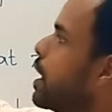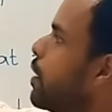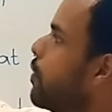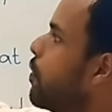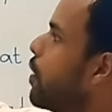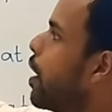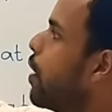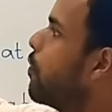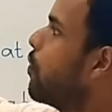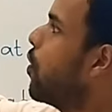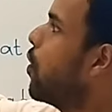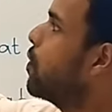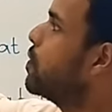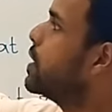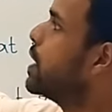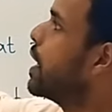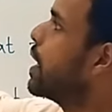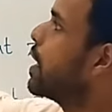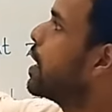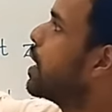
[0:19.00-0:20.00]
if f
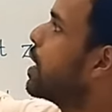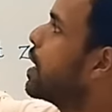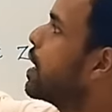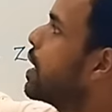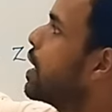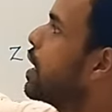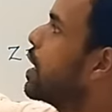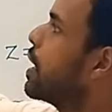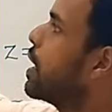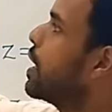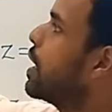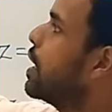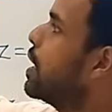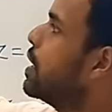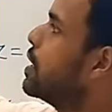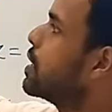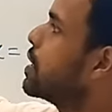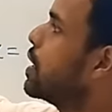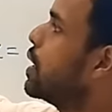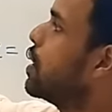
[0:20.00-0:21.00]
of z
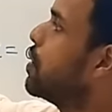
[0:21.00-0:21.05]
is